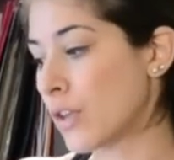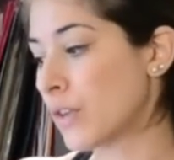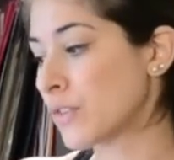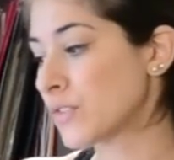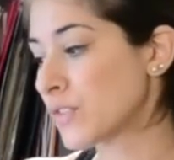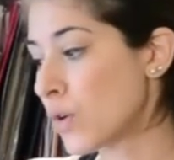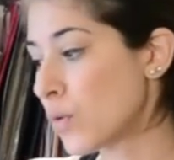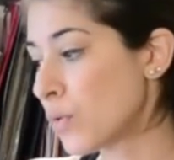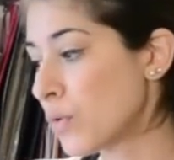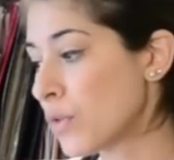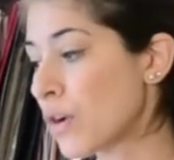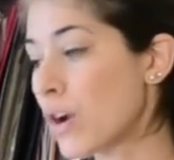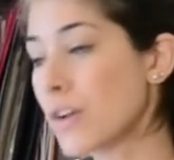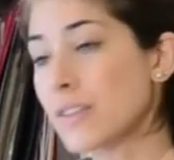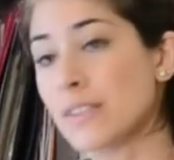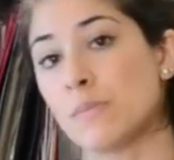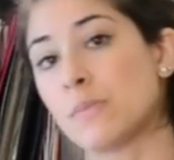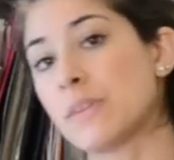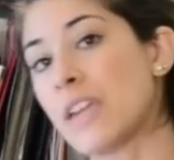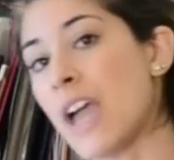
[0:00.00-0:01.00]
So there are
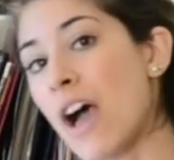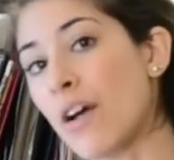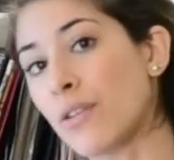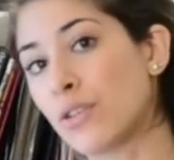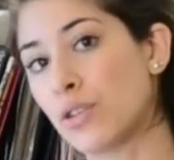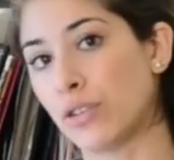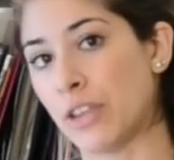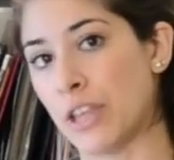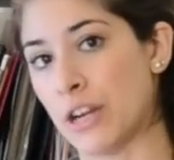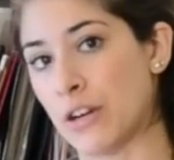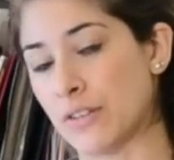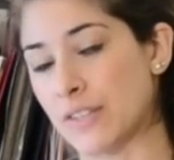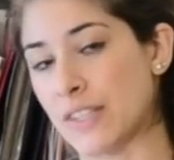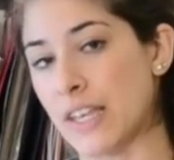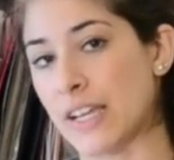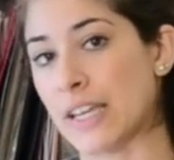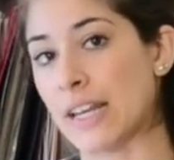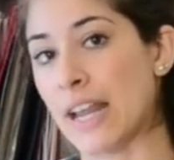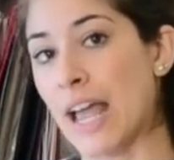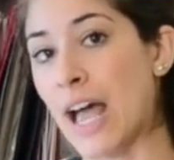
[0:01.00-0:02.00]
some calculators
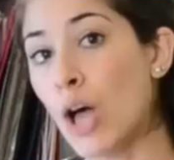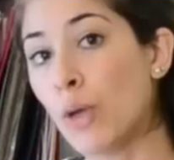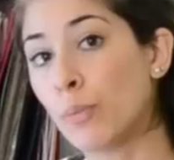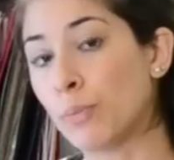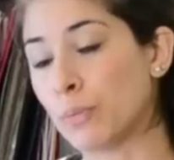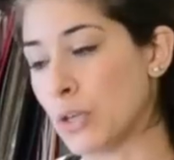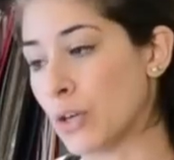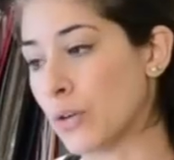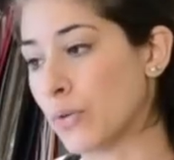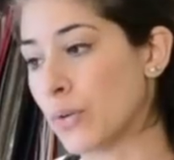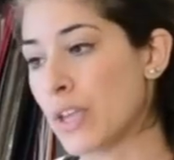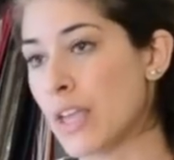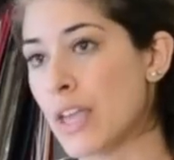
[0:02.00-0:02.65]
that can help you.